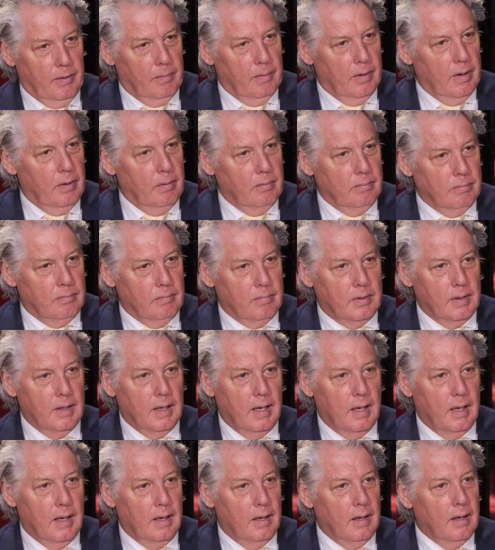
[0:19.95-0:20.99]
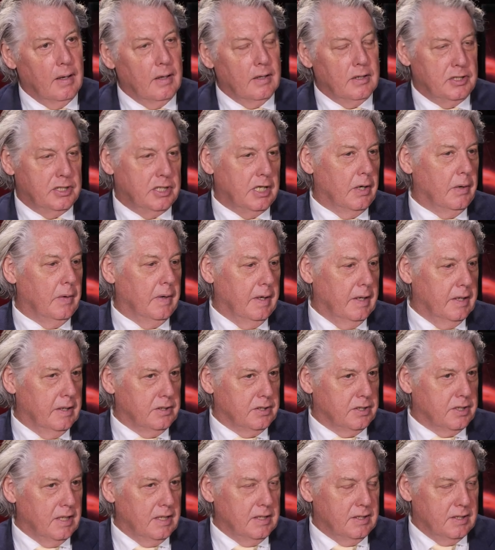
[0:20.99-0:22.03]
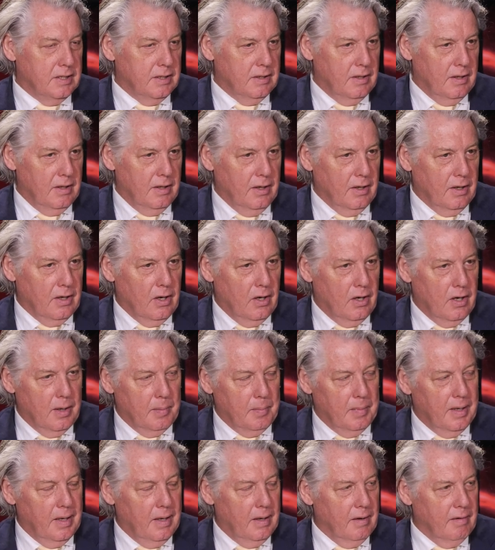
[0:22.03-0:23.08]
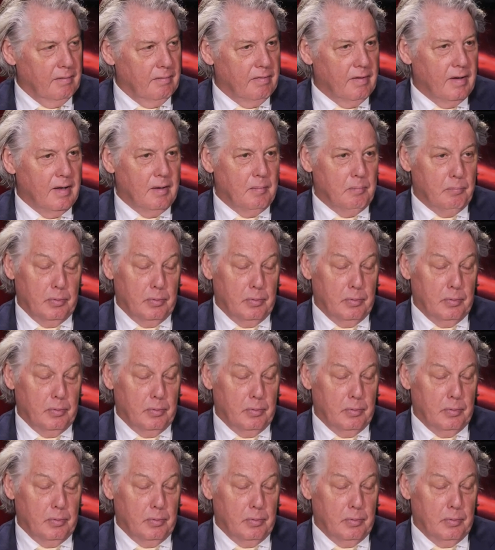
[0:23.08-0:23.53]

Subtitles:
You're out sharing insights into the economy of